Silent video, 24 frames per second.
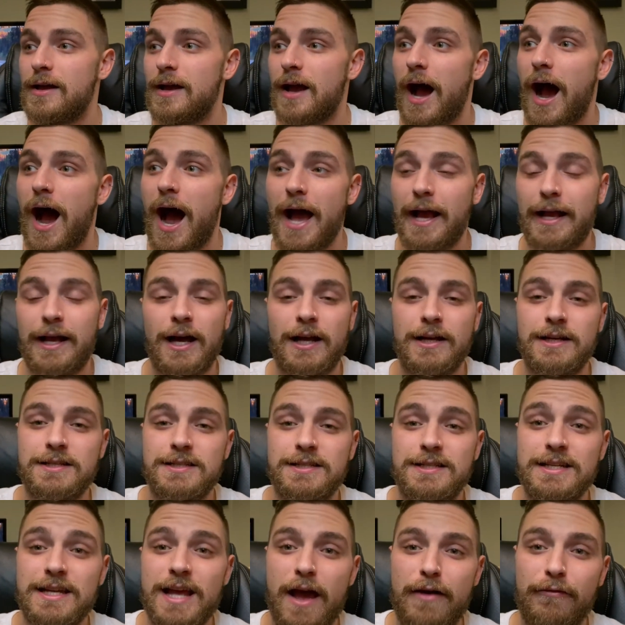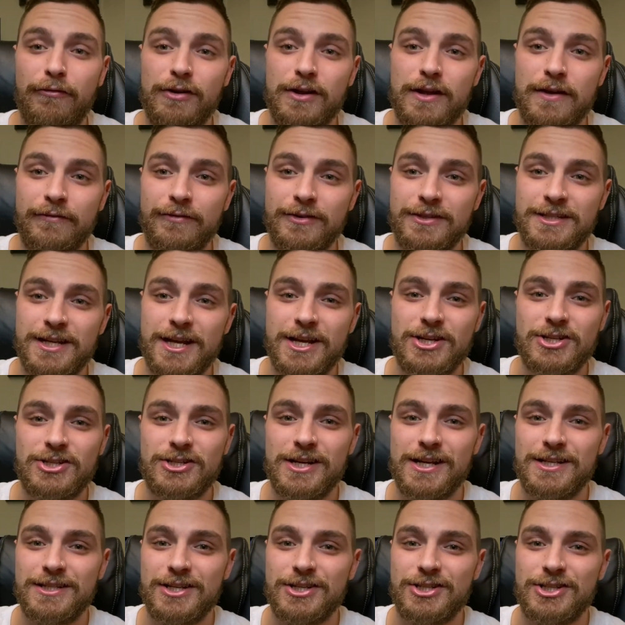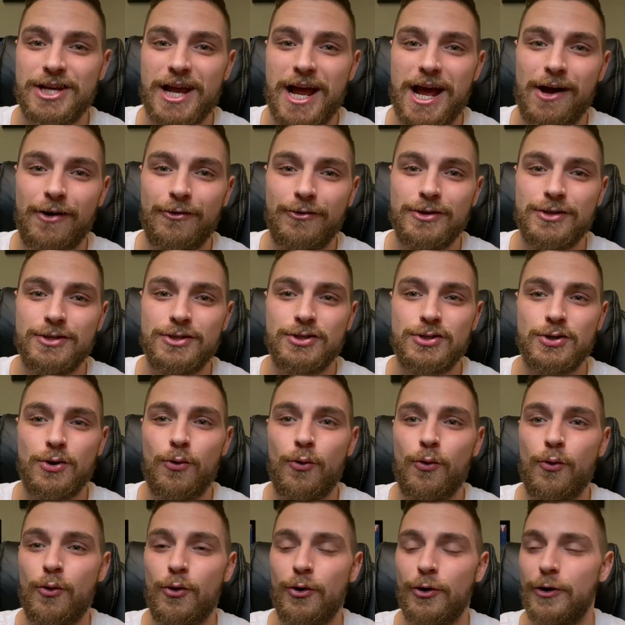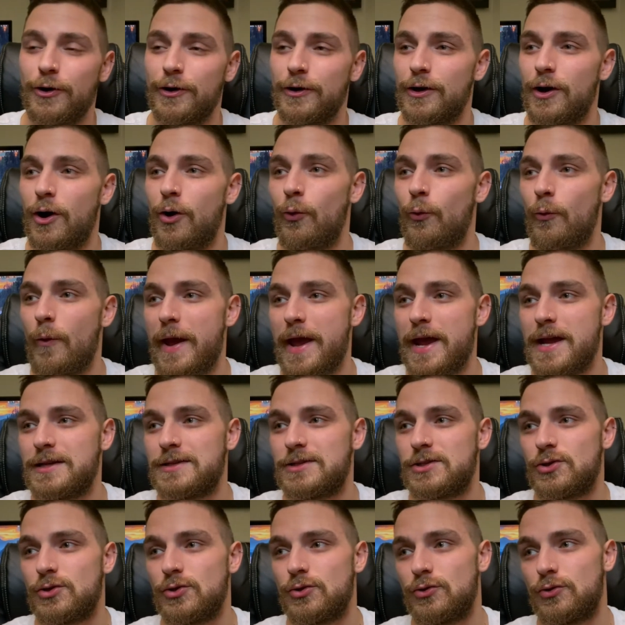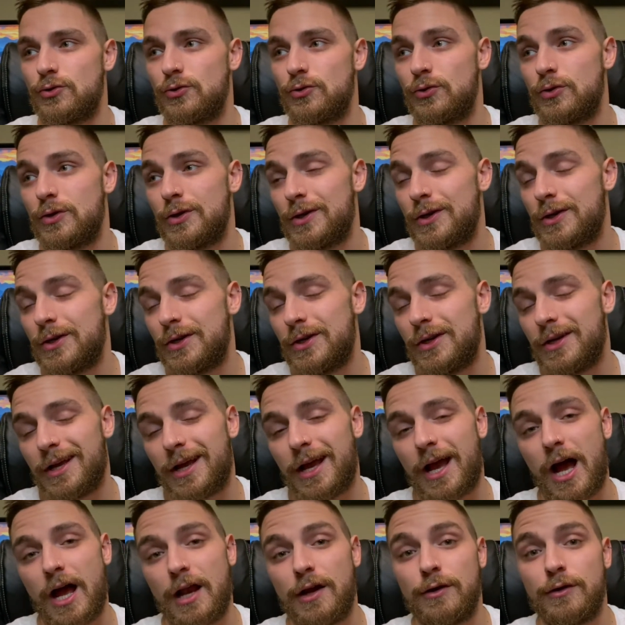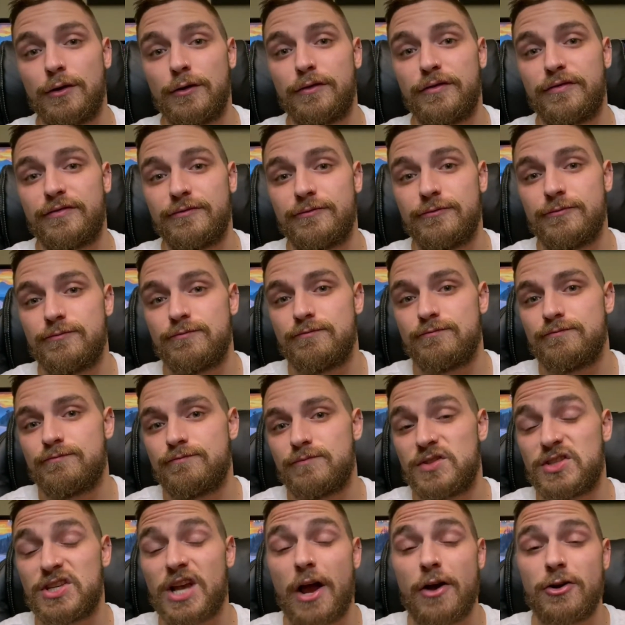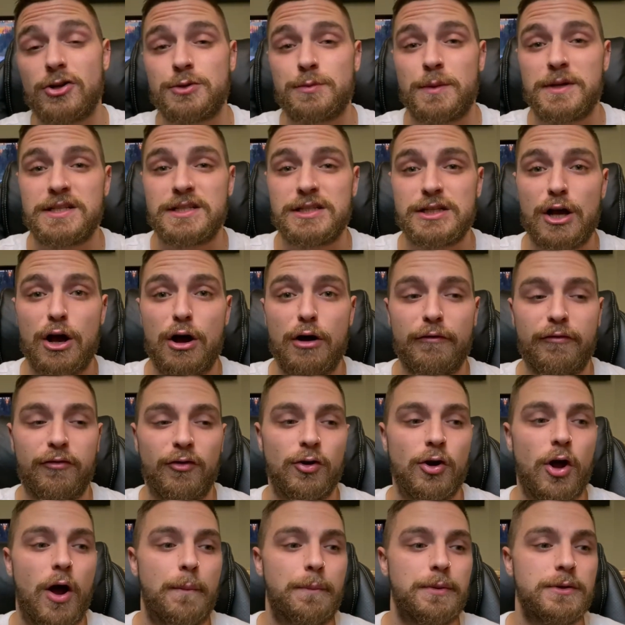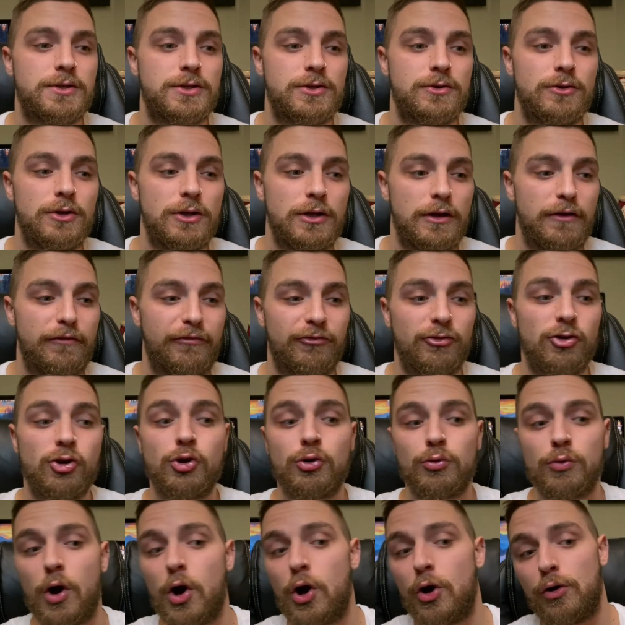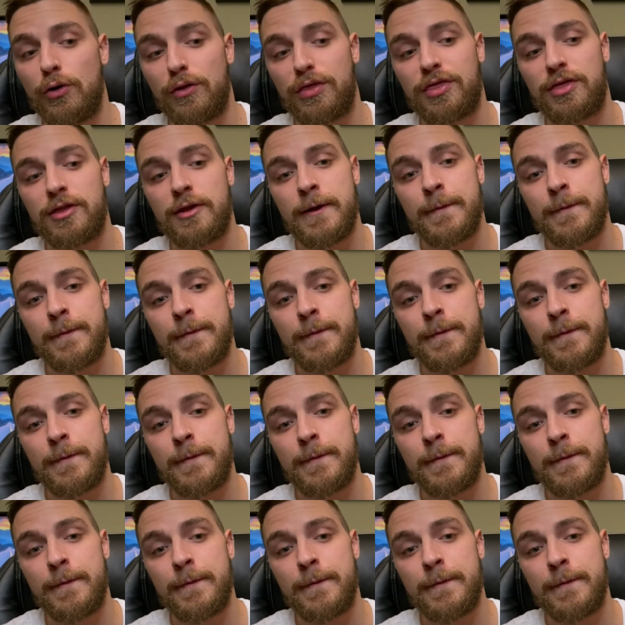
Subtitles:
I kind of see every invitation as a challenge or a way to kind of challenge myself or an opportunity for growth.